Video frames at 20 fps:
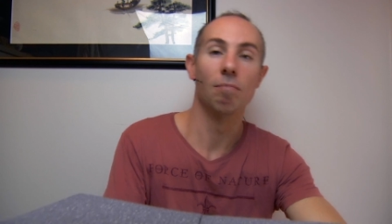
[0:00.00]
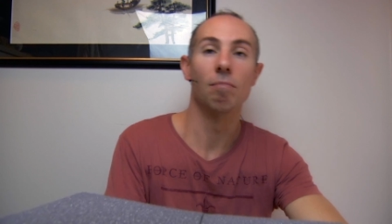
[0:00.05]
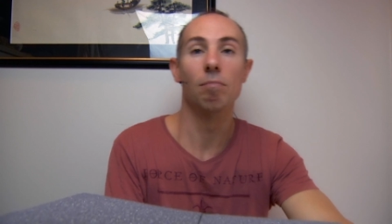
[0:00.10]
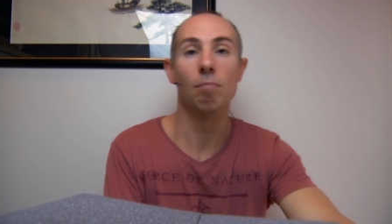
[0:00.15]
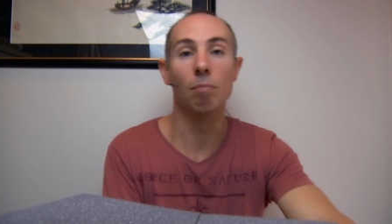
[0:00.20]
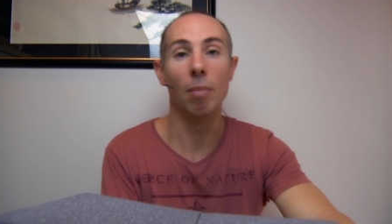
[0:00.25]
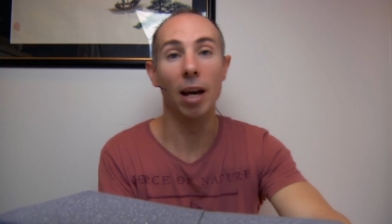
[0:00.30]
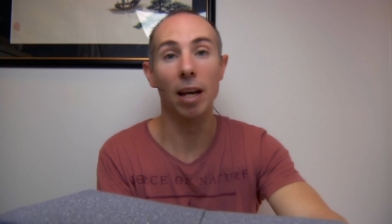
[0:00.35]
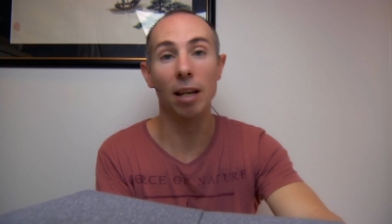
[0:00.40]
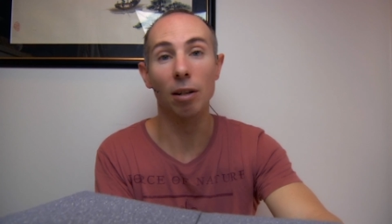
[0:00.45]

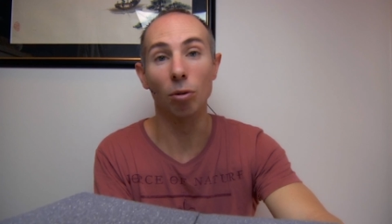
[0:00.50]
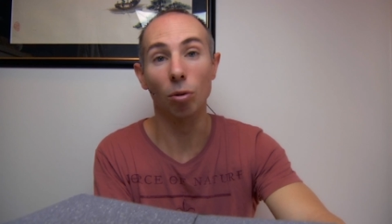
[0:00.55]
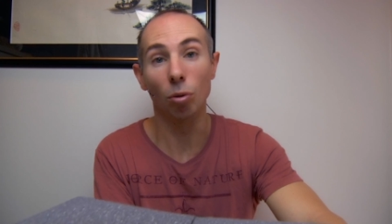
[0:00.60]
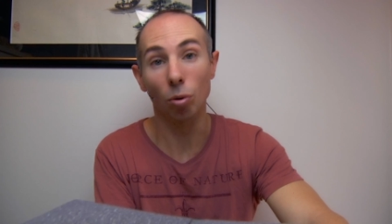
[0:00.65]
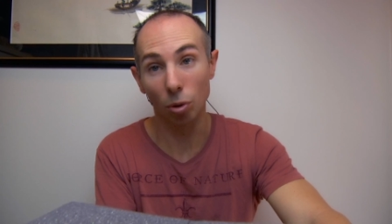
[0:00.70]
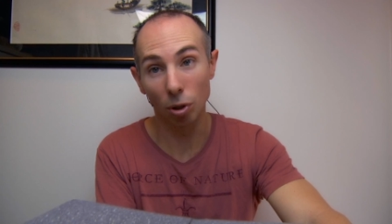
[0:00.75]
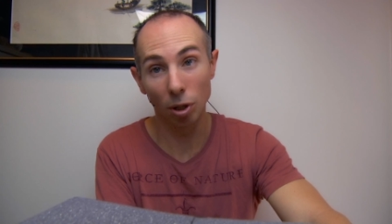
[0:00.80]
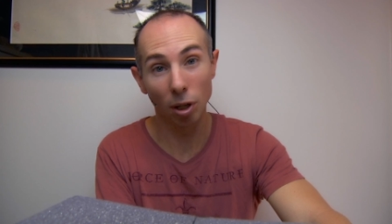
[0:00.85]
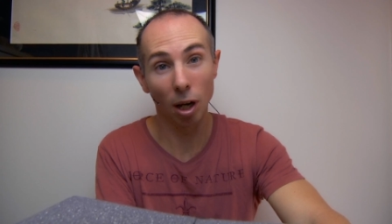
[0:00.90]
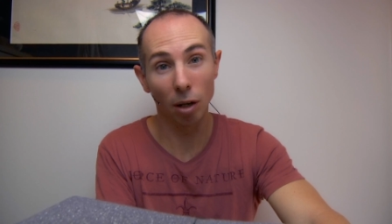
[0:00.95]
main
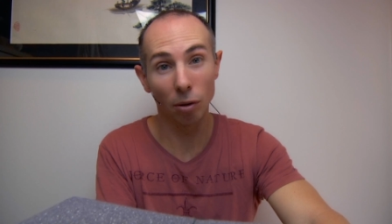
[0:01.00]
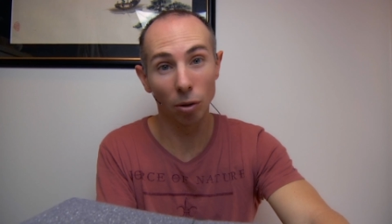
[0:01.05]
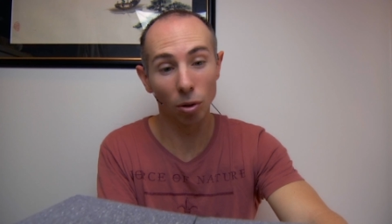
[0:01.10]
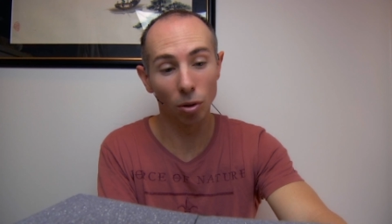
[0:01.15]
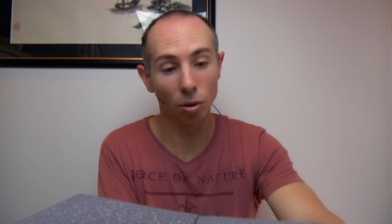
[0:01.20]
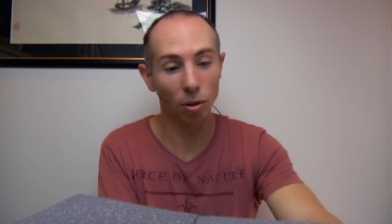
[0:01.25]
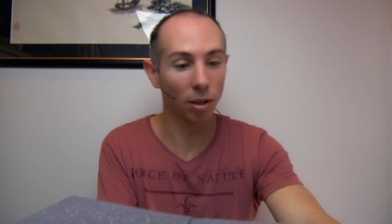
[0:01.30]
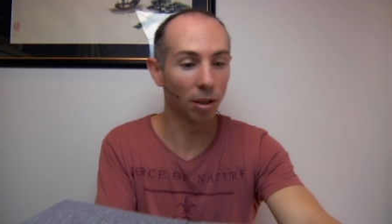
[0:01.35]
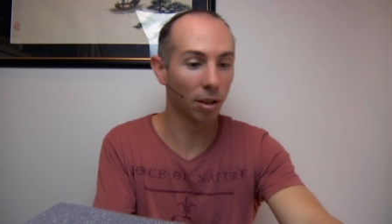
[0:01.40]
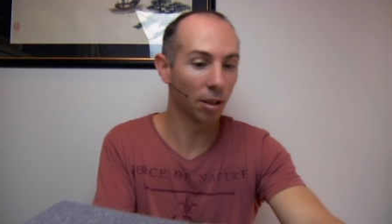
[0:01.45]
audio
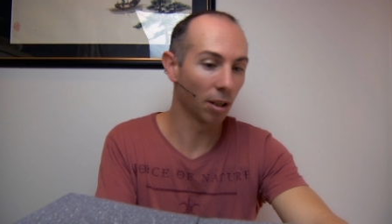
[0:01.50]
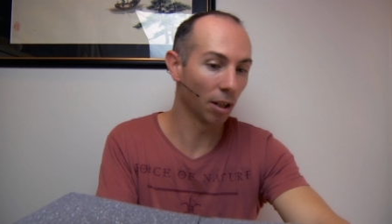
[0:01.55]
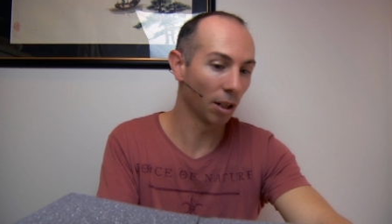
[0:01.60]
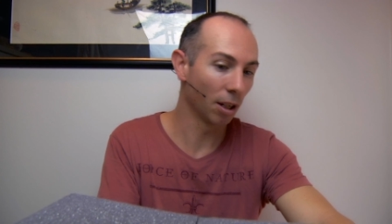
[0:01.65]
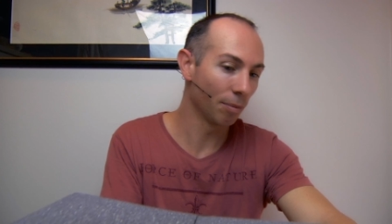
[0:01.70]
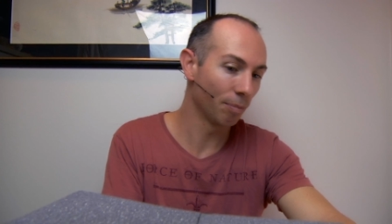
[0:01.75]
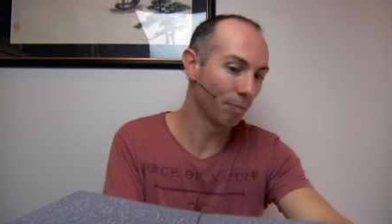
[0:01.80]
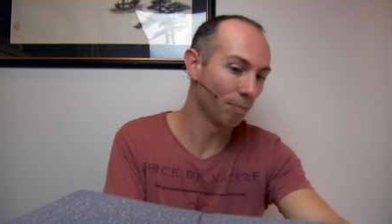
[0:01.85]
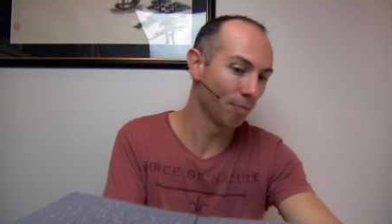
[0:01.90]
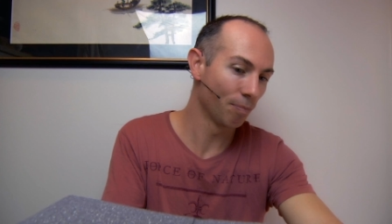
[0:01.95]
recording
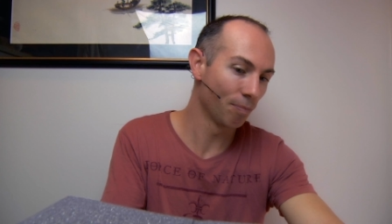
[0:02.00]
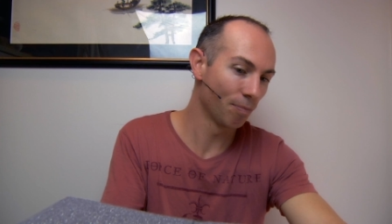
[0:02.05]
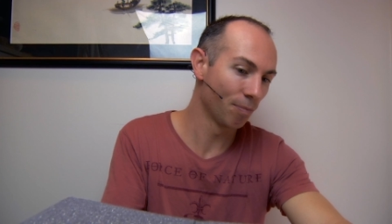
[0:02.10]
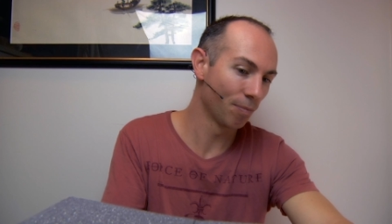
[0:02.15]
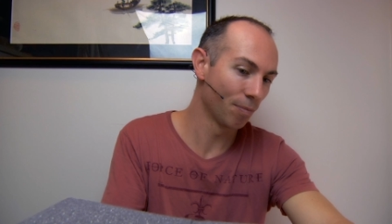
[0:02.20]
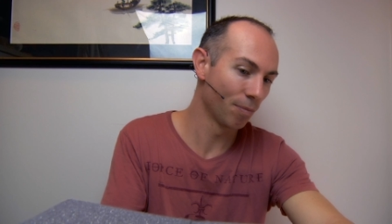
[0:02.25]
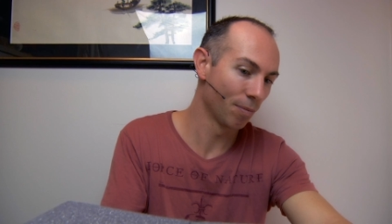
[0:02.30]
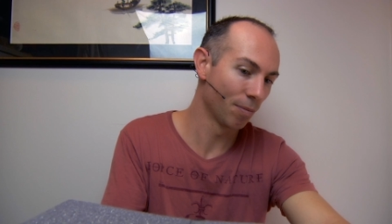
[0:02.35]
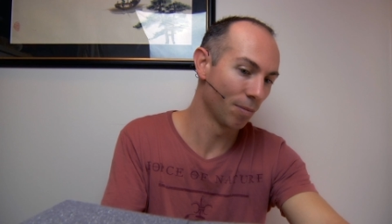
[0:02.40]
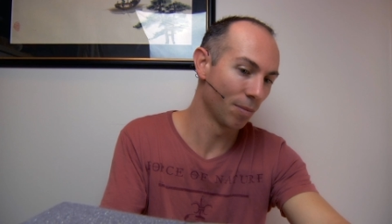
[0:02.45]
setup.
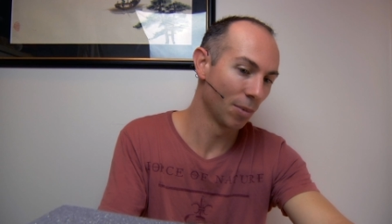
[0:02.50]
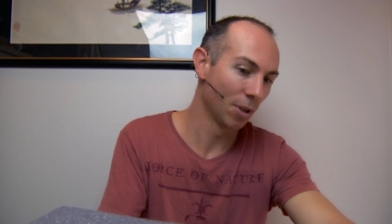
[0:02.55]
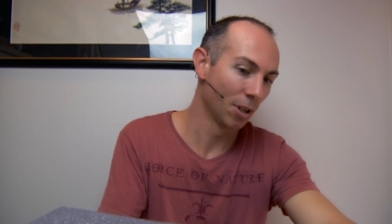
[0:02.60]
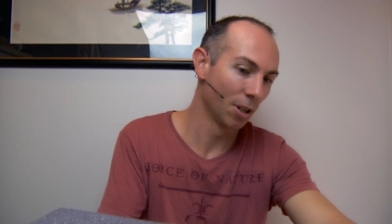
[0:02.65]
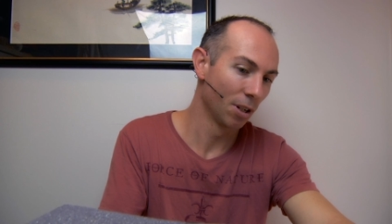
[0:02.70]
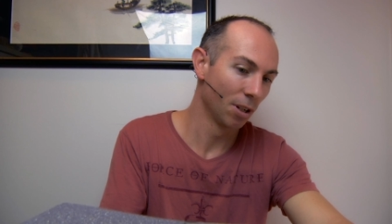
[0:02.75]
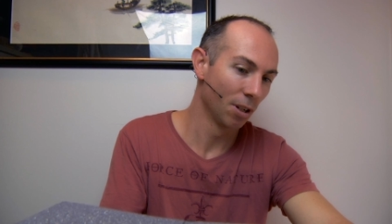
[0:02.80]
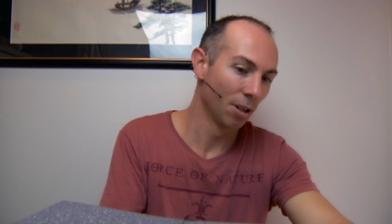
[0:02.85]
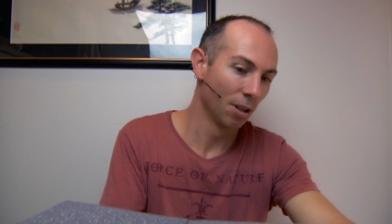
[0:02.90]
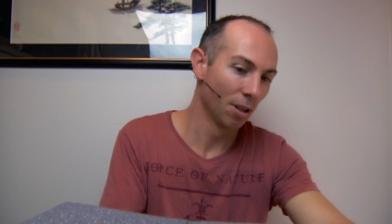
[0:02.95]

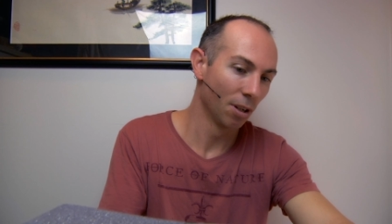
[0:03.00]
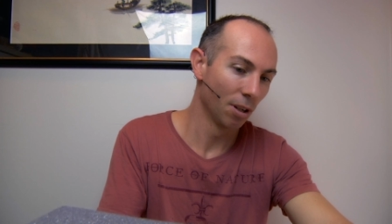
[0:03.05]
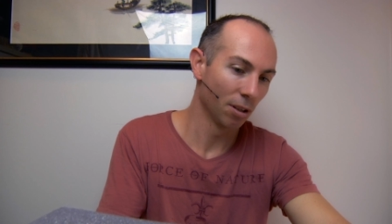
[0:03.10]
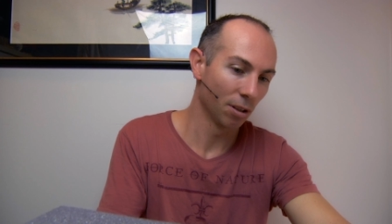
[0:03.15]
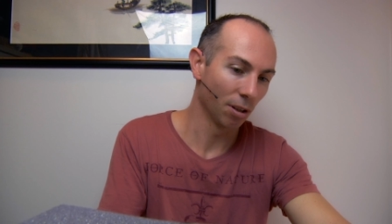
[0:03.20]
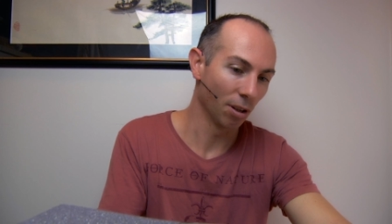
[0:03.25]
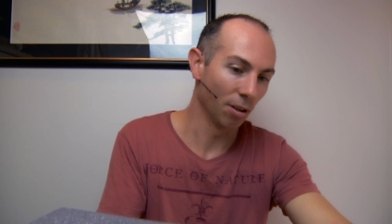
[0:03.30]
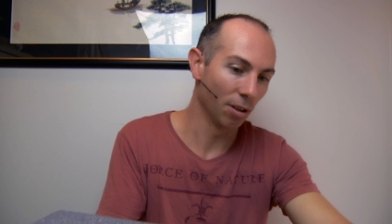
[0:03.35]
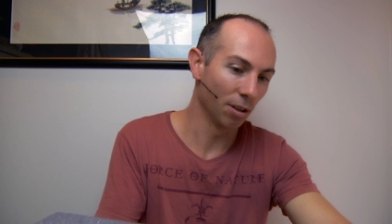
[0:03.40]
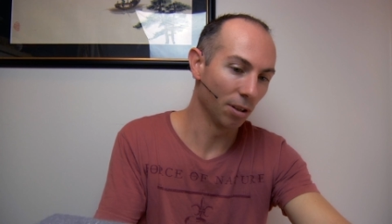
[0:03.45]

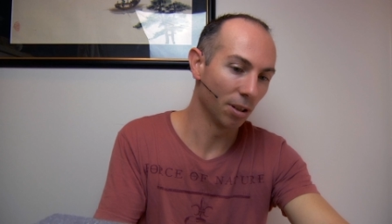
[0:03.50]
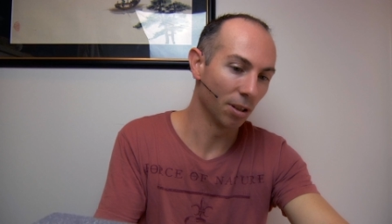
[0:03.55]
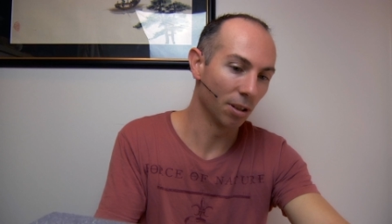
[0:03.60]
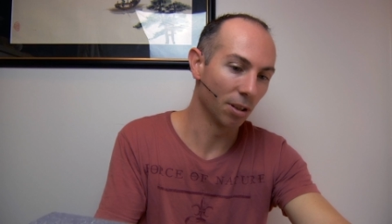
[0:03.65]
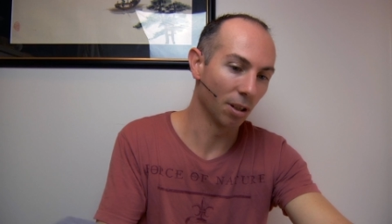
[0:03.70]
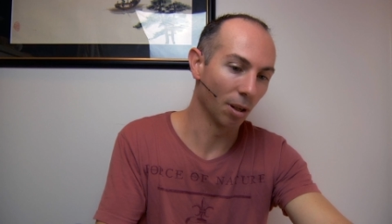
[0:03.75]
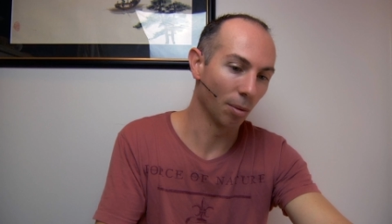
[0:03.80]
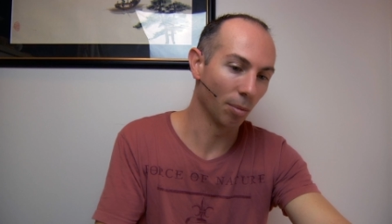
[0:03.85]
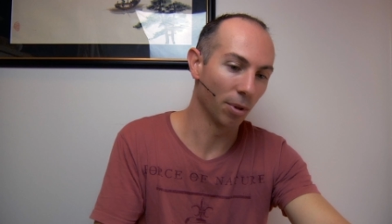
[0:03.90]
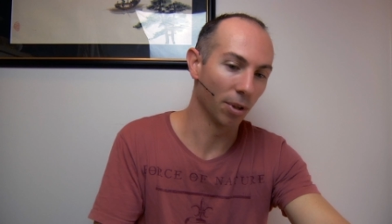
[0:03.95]
So this is
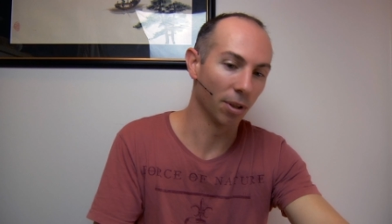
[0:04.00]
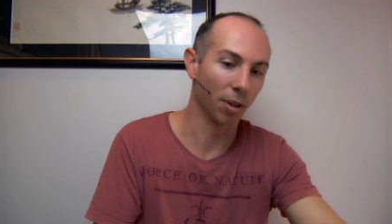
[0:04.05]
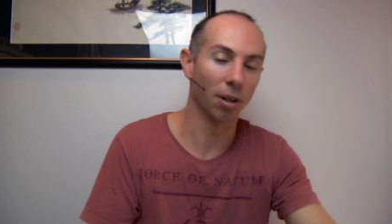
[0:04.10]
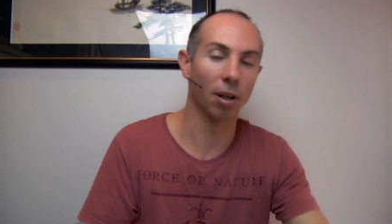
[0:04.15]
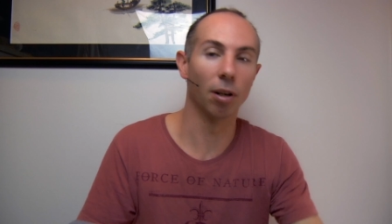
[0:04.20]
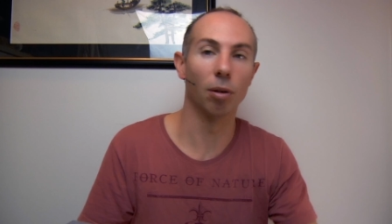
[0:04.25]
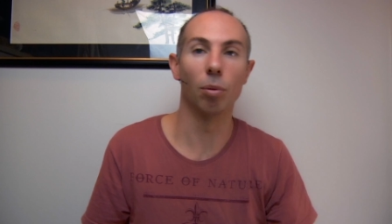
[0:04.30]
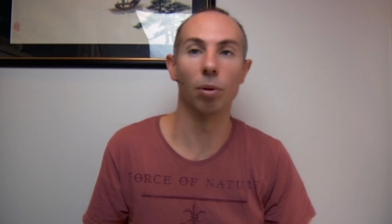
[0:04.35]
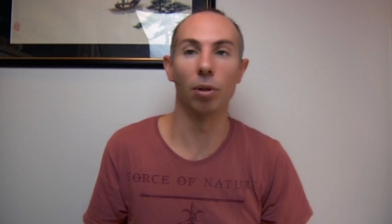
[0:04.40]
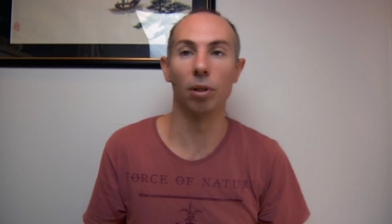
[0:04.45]
something that
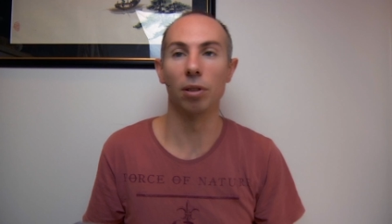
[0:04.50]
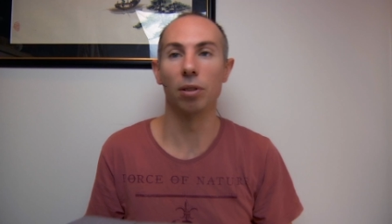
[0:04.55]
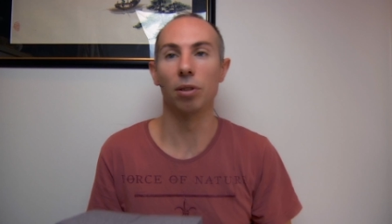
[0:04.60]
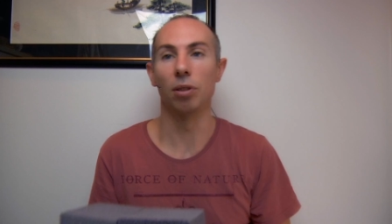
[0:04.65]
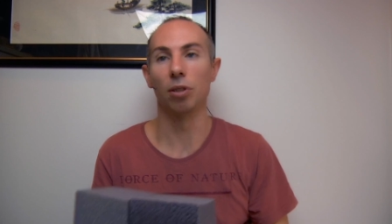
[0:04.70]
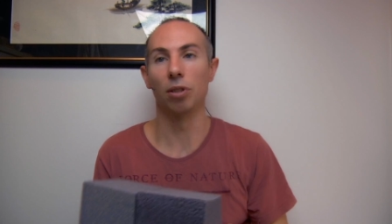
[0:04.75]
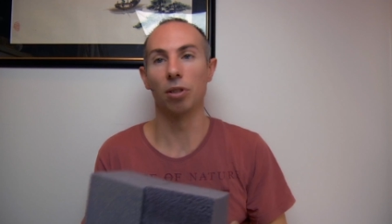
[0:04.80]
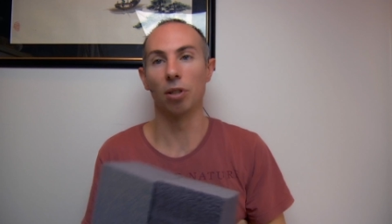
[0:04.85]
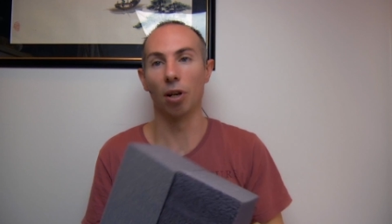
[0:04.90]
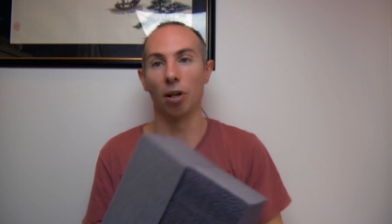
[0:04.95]
I wanted
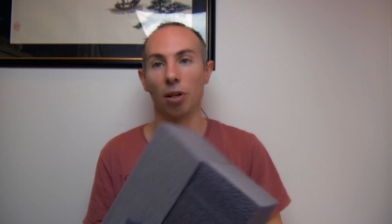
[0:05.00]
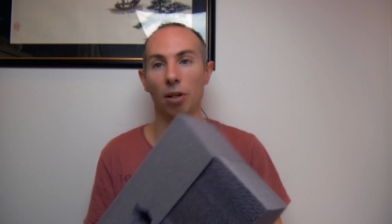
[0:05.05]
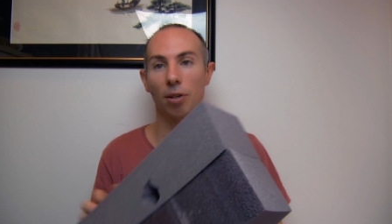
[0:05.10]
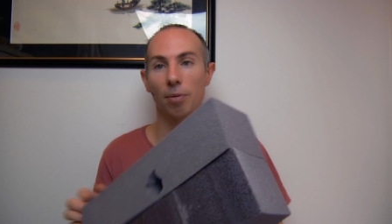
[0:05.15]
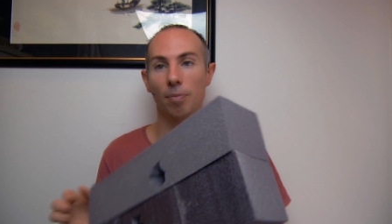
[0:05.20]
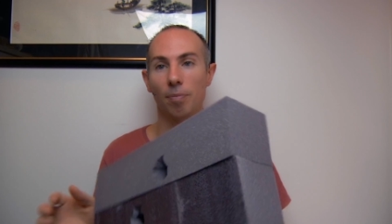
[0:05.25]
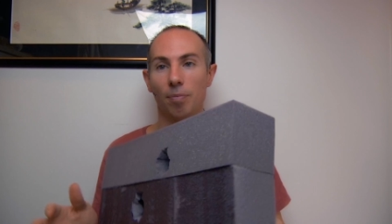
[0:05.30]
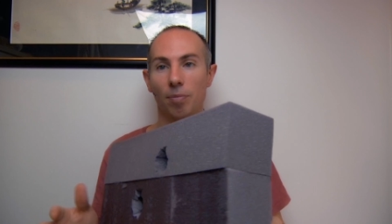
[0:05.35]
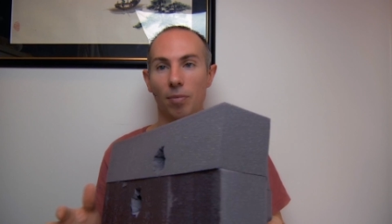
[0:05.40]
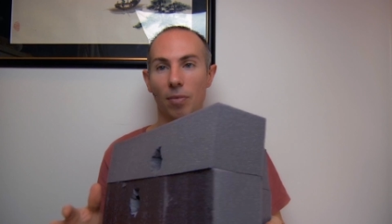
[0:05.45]
to show you.